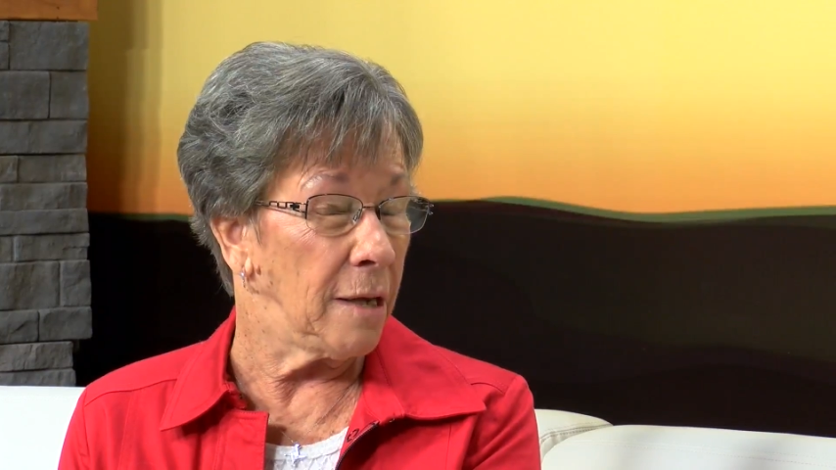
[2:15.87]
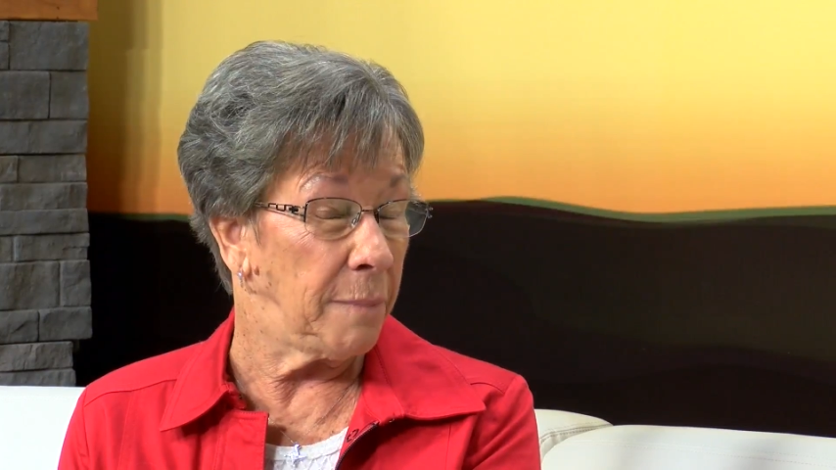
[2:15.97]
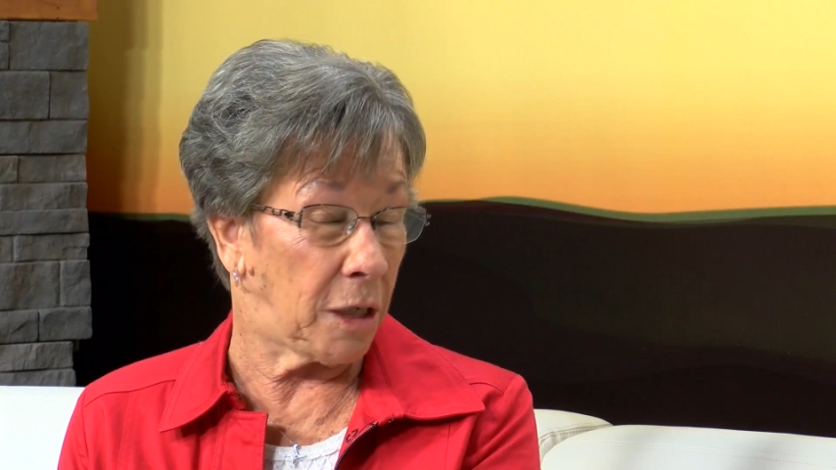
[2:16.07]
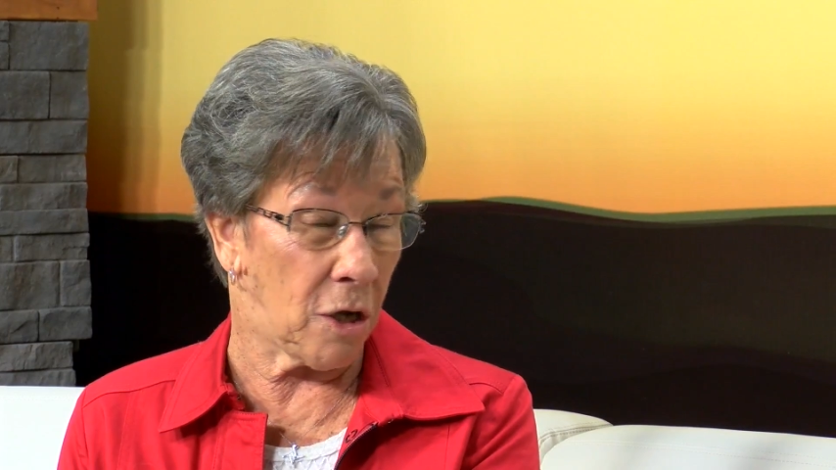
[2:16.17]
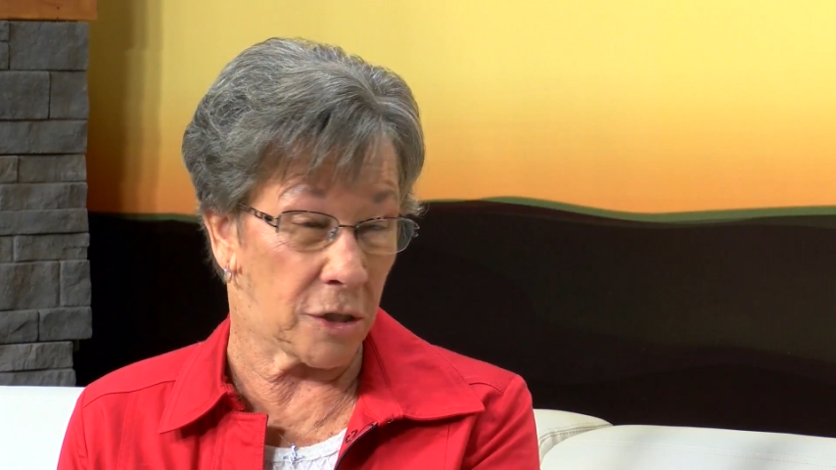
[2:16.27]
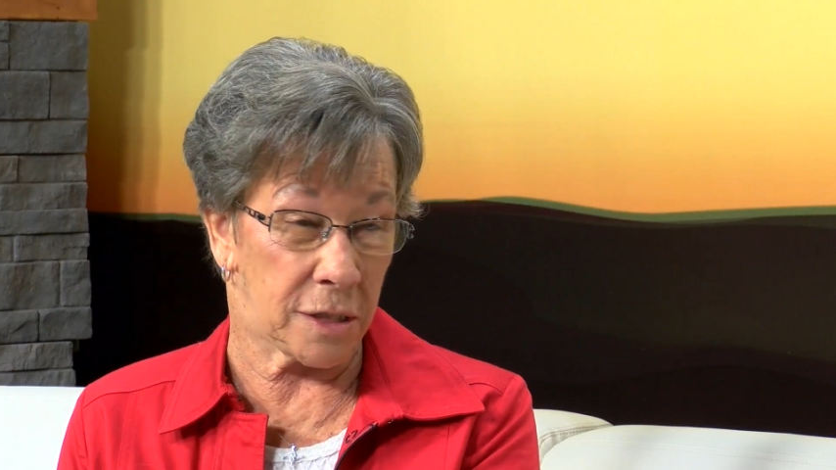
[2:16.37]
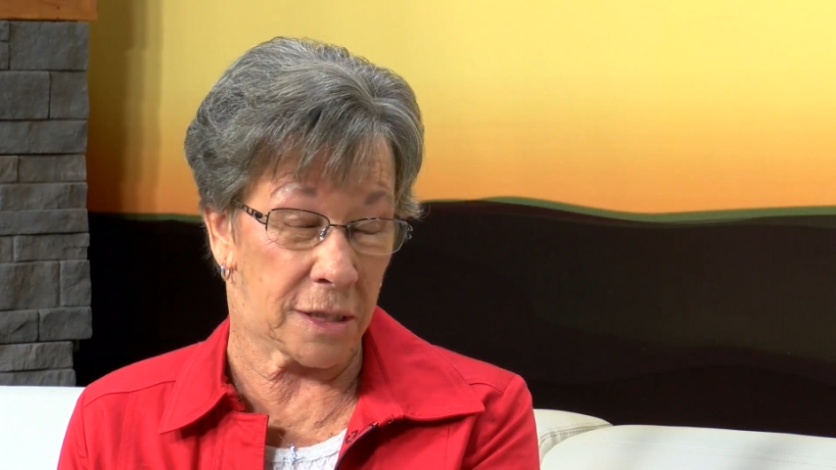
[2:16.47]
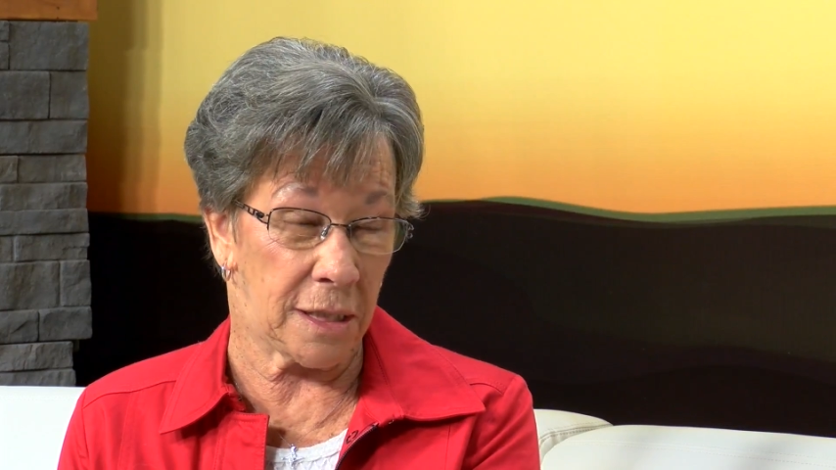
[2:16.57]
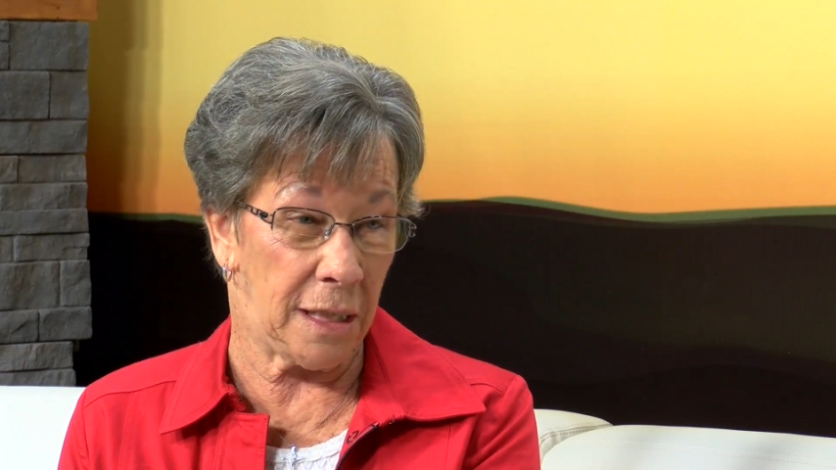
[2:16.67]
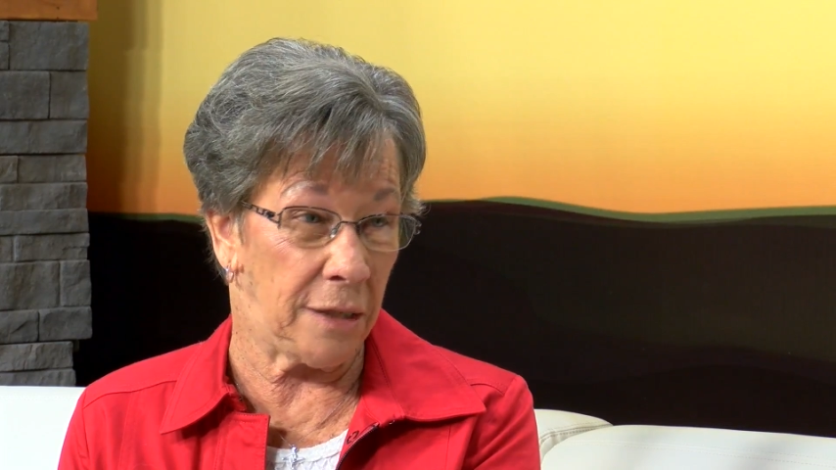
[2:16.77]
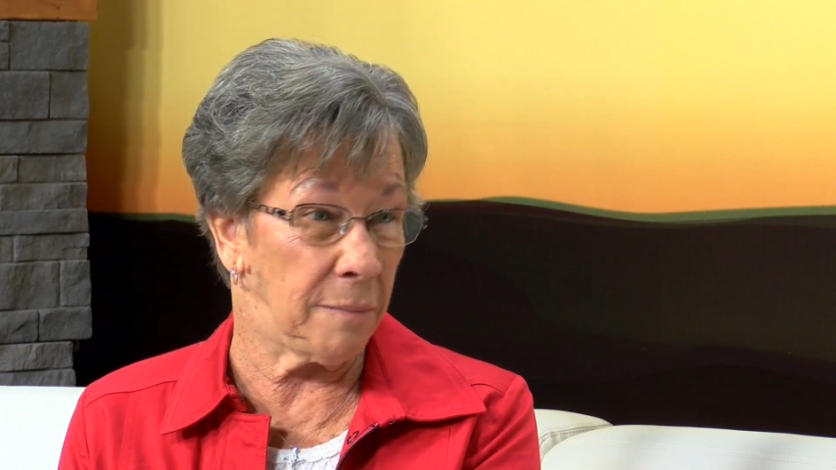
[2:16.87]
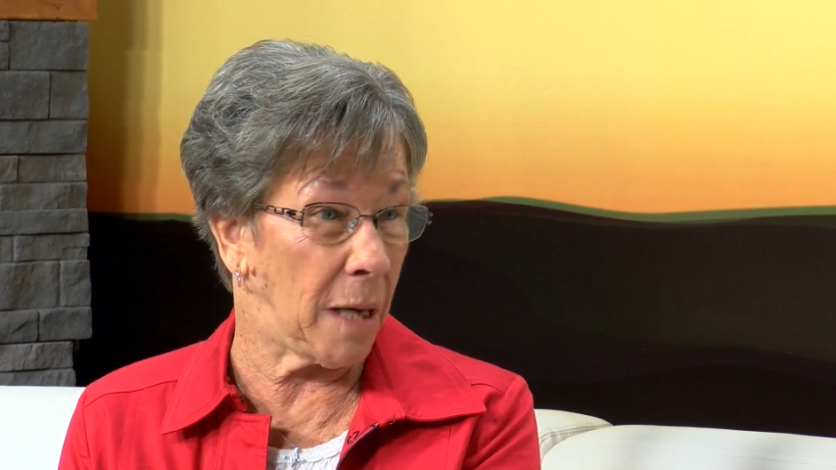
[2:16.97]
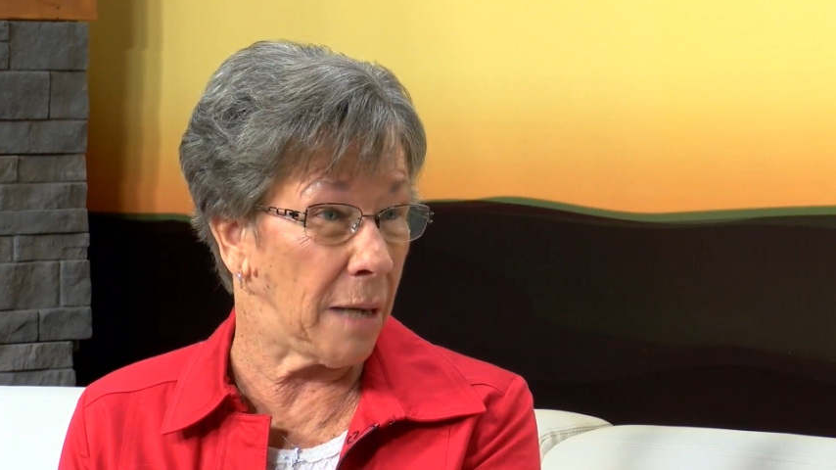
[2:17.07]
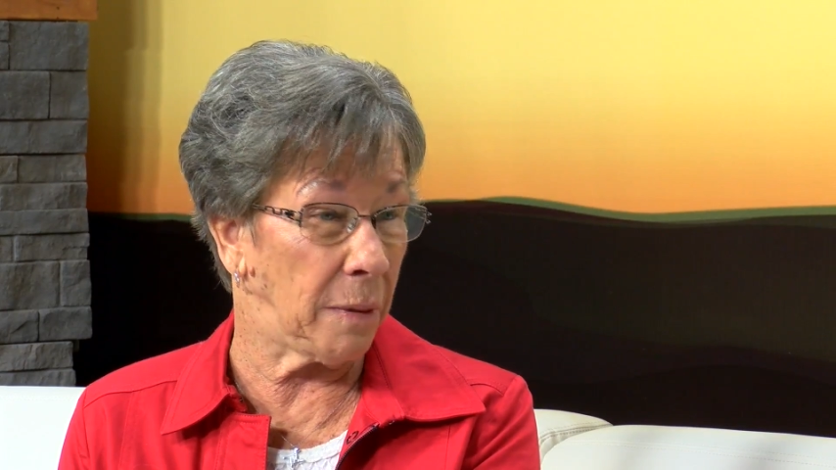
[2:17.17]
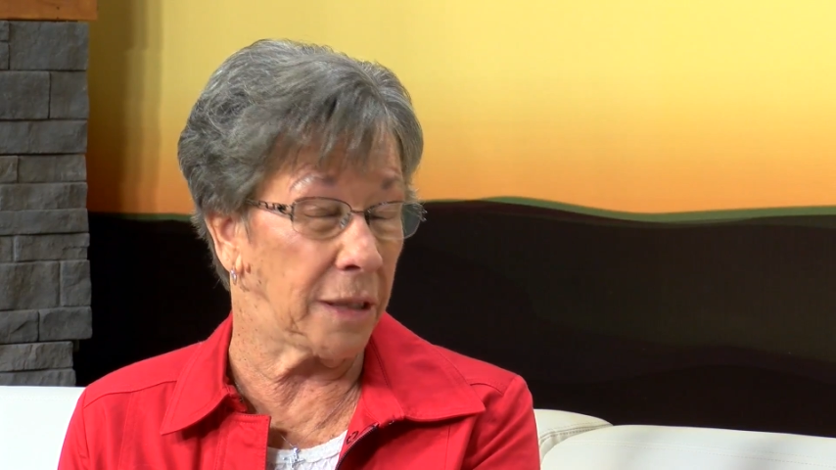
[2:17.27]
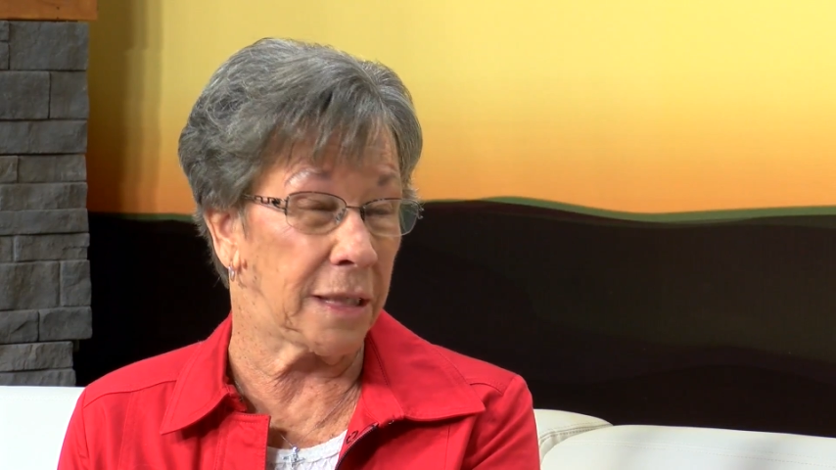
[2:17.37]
because in the Bible it